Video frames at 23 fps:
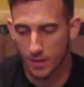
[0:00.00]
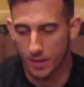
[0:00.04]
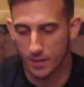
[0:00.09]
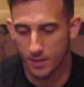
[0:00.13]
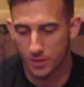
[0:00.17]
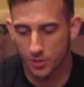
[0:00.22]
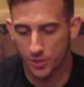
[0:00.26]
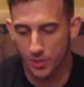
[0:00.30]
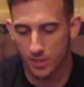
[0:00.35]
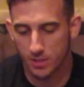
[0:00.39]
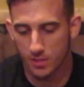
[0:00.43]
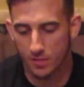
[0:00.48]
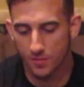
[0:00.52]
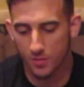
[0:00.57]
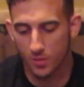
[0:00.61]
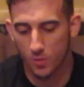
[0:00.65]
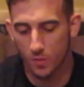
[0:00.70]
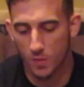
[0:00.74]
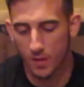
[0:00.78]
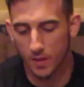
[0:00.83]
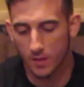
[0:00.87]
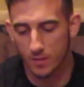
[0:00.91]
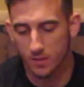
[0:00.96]
and she has a few
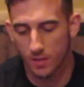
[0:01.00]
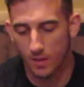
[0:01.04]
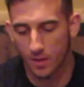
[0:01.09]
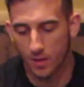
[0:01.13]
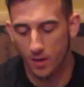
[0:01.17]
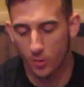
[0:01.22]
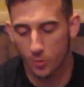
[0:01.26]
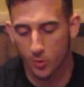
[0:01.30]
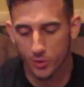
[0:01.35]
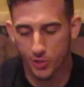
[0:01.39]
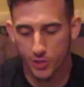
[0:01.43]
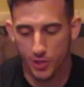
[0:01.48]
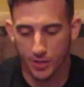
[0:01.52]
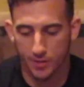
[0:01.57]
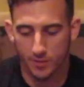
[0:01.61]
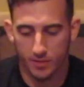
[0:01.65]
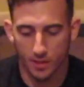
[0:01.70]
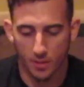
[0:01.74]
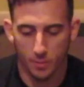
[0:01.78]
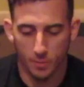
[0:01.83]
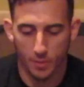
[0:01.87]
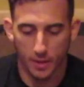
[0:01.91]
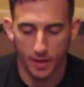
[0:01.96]
things in here. We share the
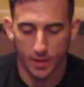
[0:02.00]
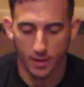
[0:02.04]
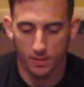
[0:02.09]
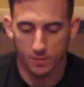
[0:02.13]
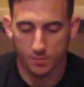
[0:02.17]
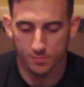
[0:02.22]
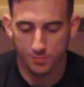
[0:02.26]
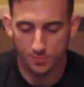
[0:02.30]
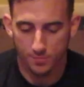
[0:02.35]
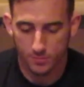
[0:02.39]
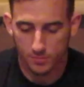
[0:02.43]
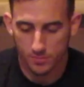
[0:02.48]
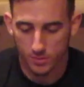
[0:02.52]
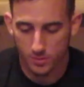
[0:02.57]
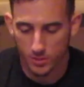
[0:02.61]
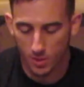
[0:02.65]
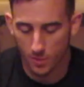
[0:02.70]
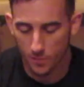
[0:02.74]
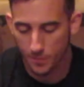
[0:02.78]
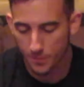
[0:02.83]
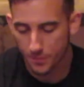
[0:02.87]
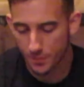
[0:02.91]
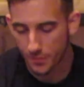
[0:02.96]
same bag.
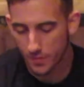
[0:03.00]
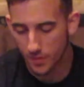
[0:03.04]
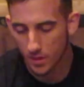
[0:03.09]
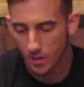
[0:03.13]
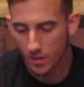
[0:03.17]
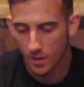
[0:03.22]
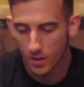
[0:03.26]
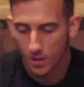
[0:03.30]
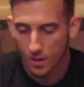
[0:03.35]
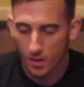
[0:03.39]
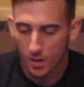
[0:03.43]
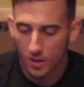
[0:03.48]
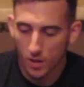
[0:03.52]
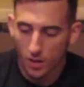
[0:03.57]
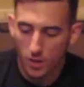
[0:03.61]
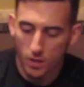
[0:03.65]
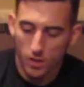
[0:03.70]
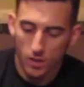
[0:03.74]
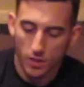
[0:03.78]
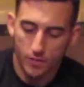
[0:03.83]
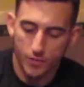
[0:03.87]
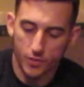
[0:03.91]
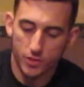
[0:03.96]
So,
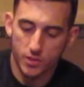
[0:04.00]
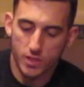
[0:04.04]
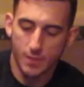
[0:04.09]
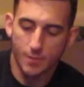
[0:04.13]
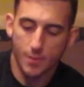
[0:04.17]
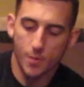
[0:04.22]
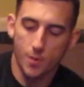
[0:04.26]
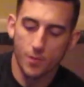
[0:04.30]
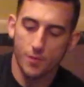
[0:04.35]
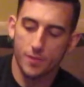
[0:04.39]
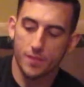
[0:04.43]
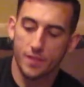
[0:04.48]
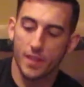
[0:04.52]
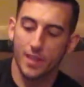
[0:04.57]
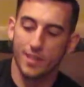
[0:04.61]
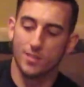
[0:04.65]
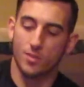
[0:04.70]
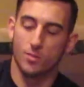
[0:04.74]
if you see me moving things